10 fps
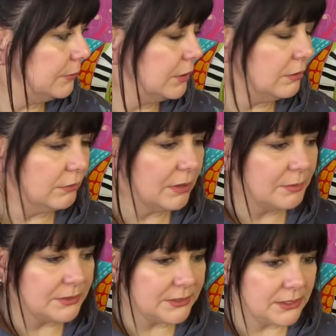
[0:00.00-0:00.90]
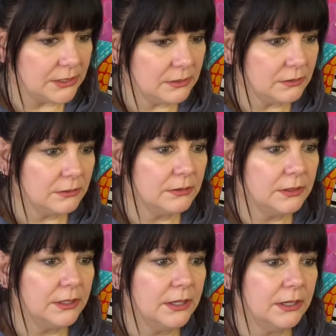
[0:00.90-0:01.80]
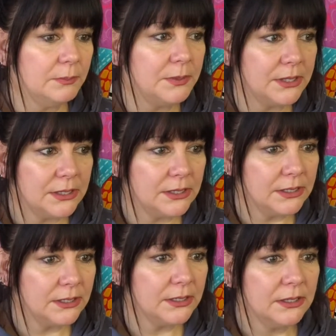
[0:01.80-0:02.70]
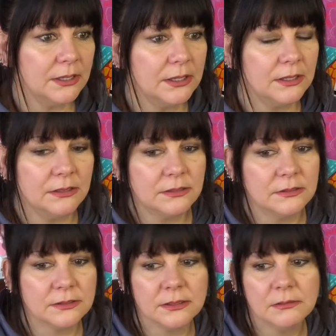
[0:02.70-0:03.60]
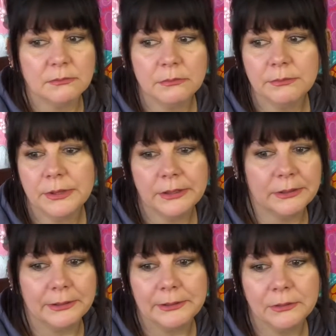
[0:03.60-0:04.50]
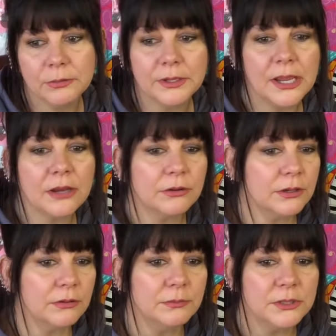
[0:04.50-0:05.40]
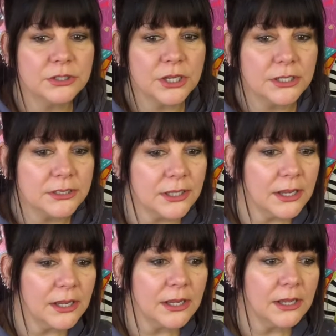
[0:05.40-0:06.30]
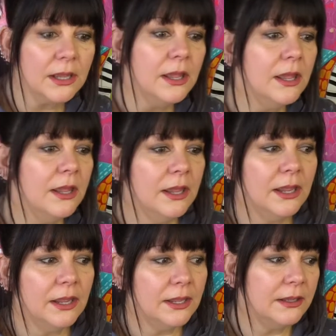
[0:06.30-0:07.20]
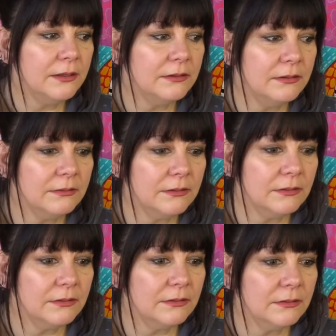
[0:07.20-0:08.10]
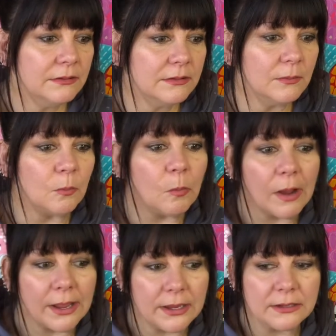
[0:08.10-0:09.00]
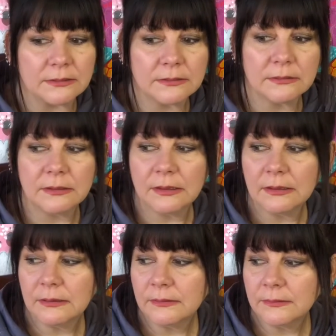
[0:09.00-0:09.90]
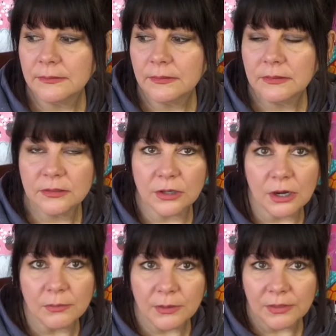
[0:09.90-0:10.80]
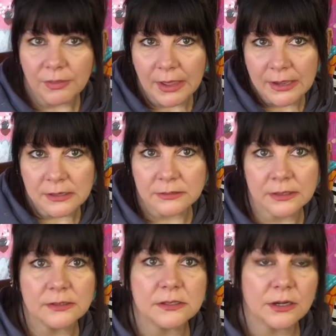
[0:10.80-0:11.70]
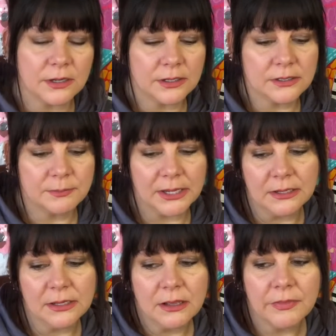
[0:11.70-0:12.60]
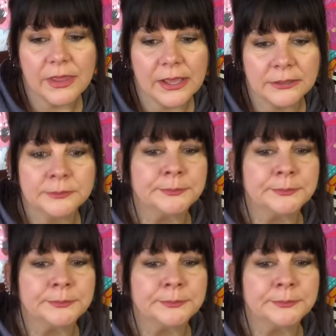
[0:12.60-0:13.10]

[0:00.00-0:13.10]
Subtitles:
you know, grab a teal and a pink and some quinacridone magenta and some white, and start with that and start expanding on that.